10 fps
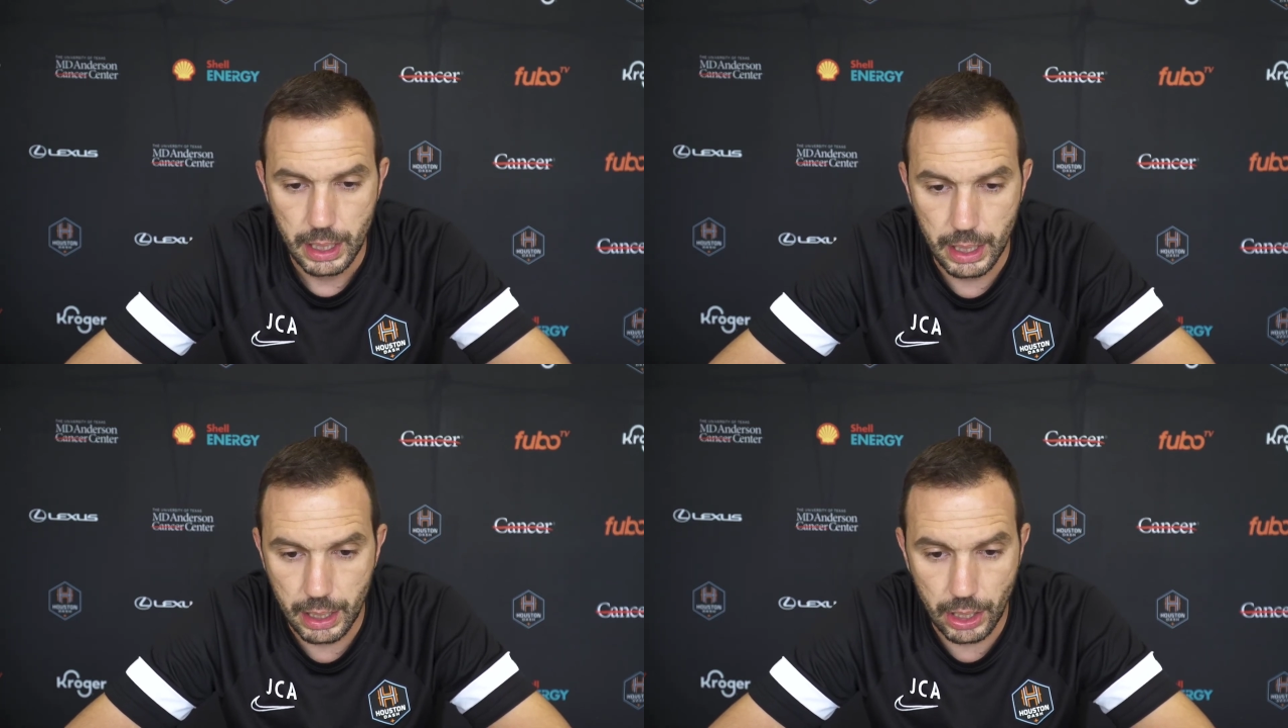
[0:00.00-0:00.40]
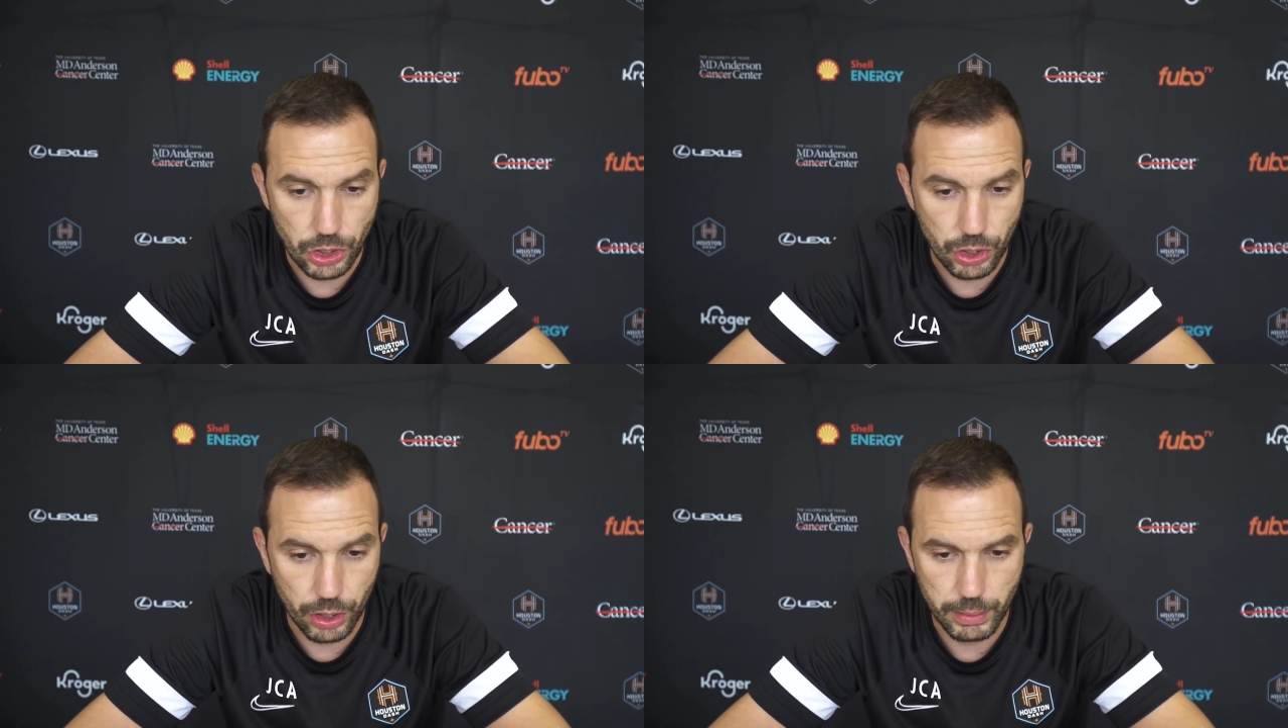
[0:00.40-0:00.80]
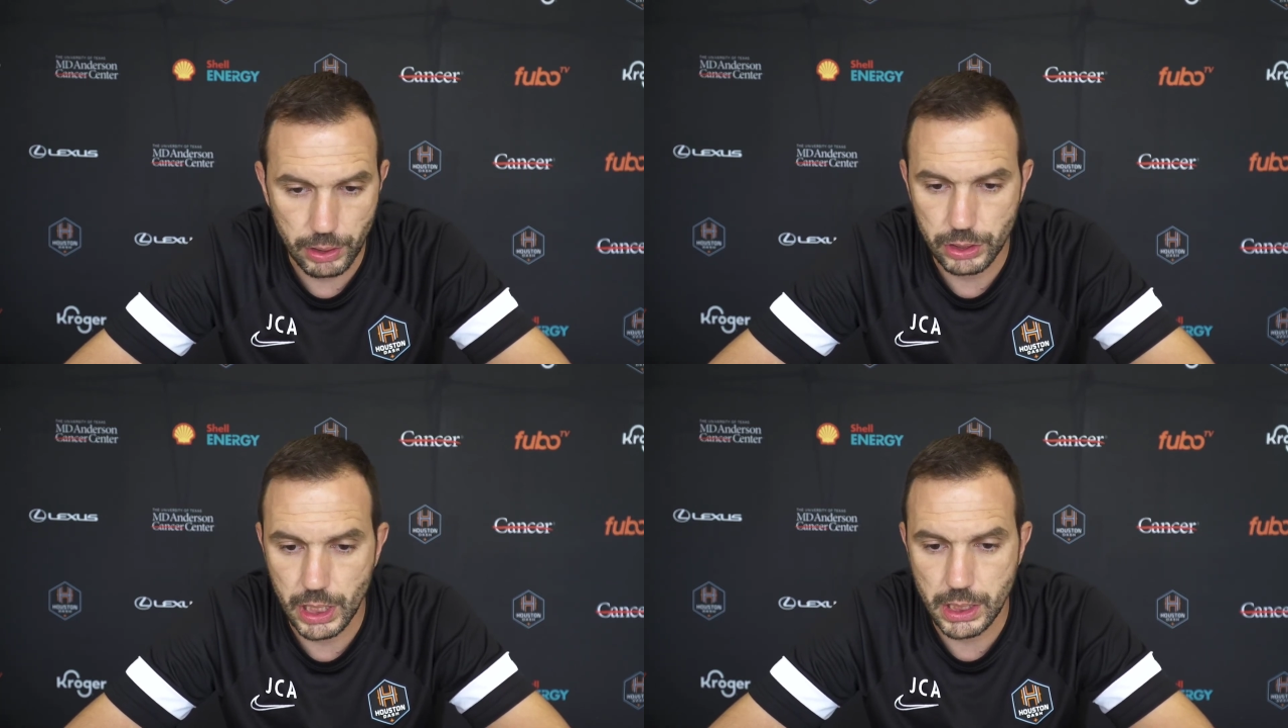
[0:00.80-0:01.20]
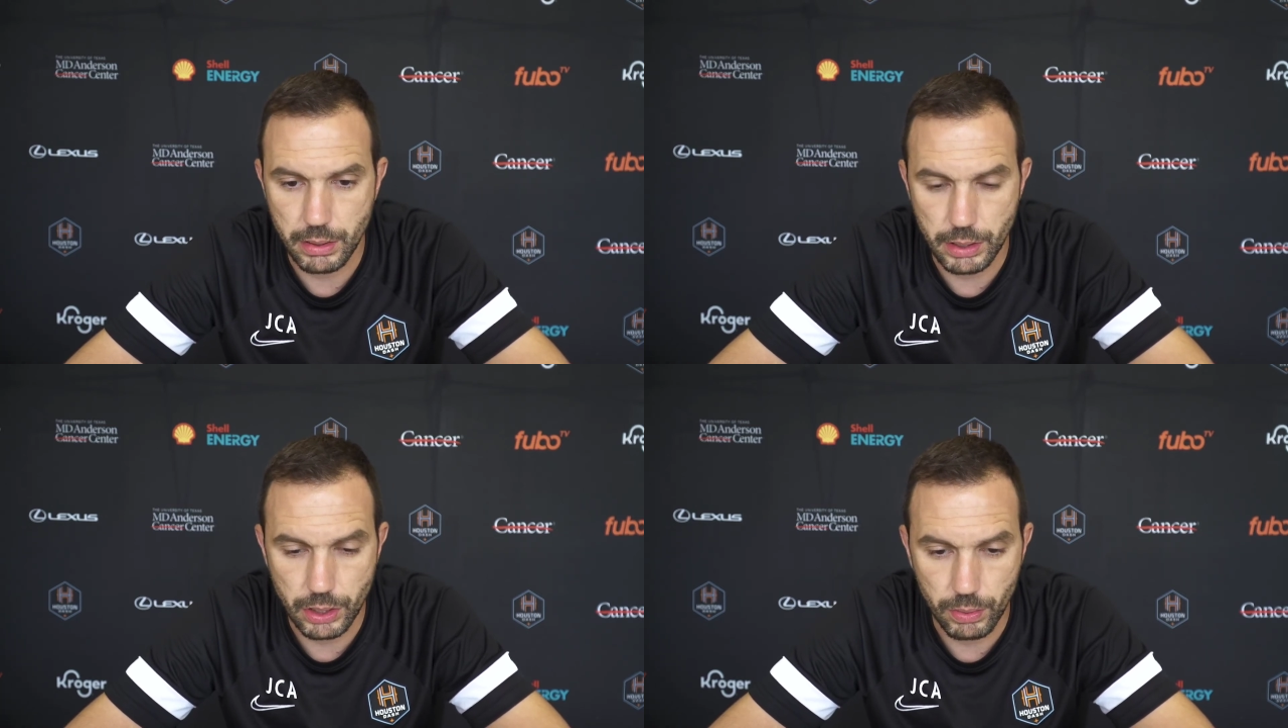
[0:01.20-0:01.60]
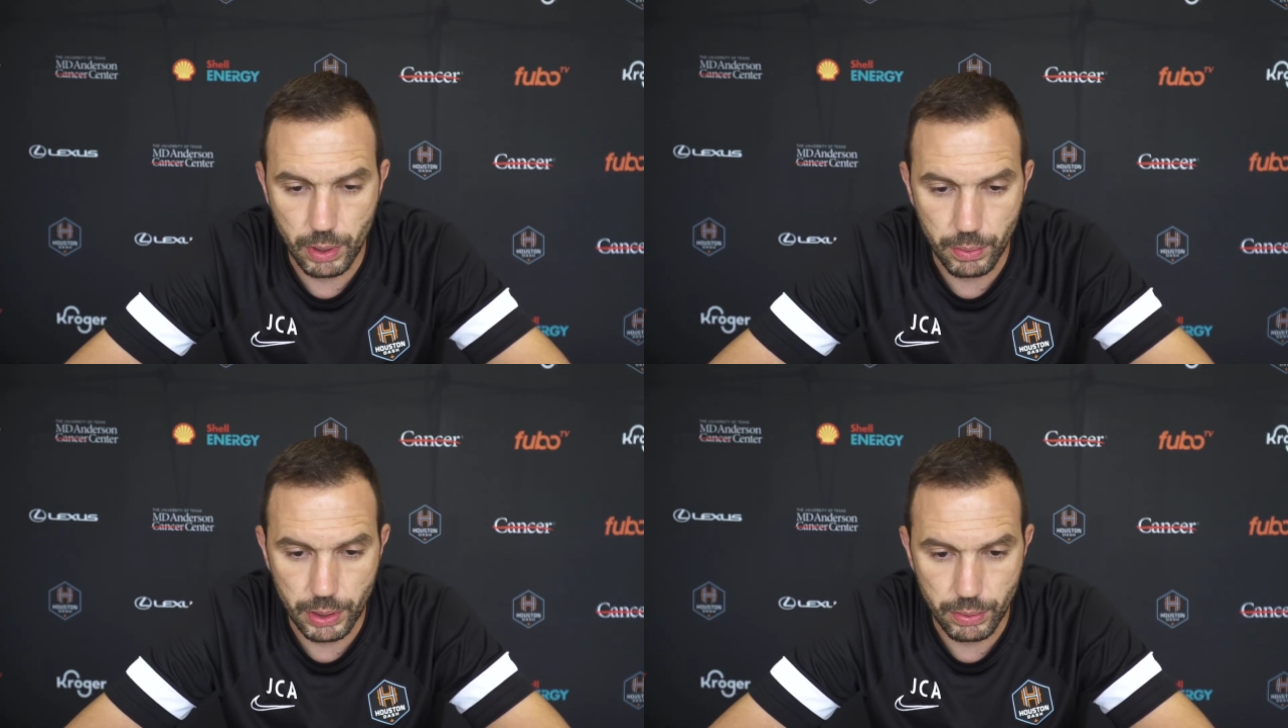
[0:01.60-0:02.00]
enjoy, because that's the reason
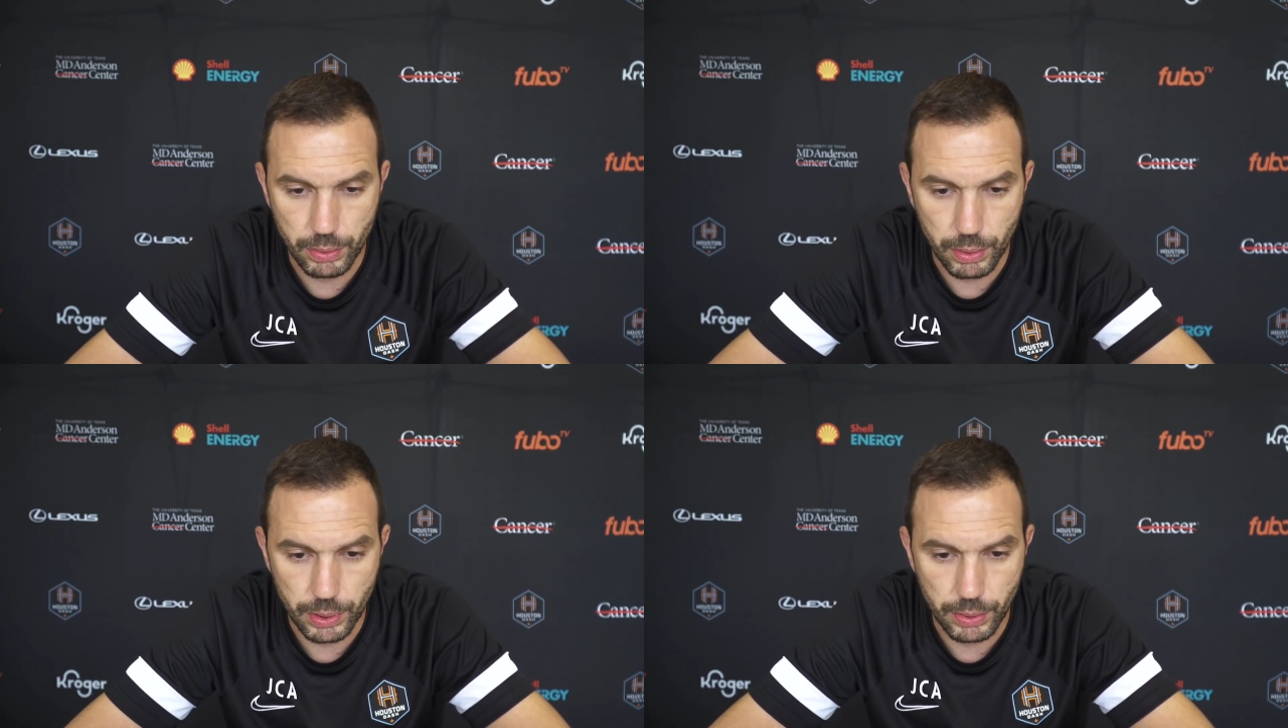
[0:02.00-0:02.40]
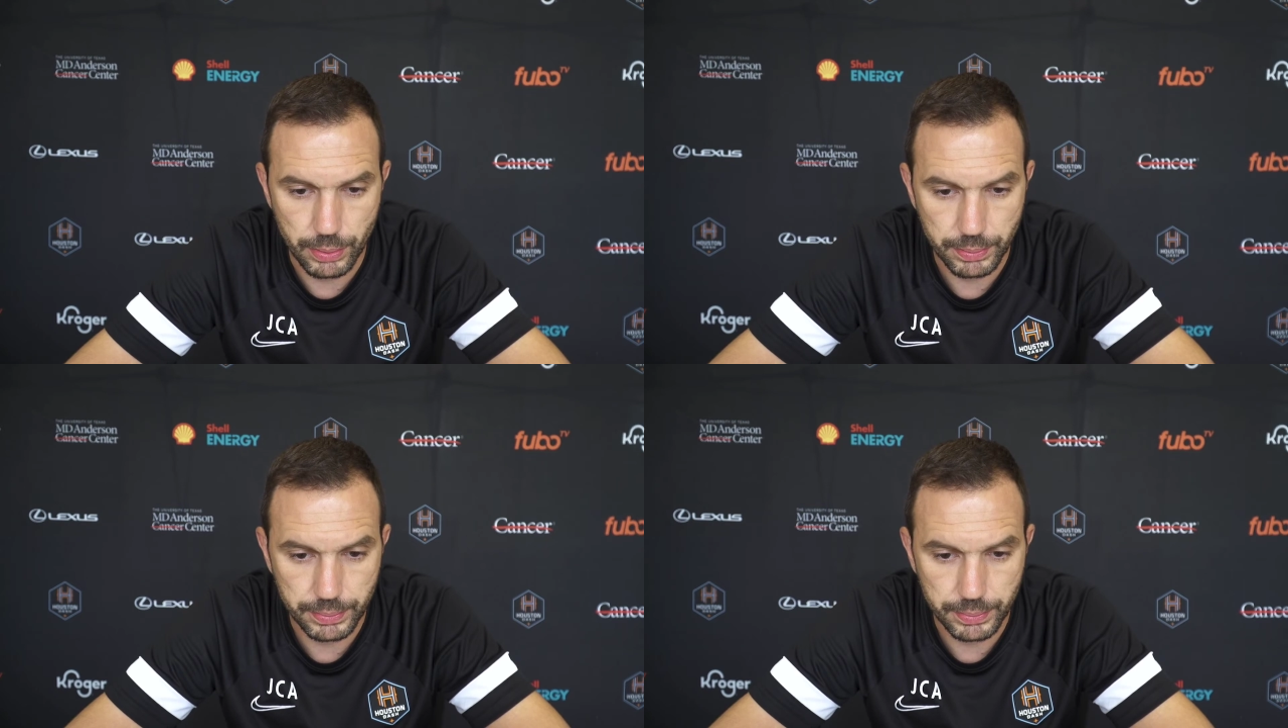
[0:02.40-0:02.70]
why we do what we do.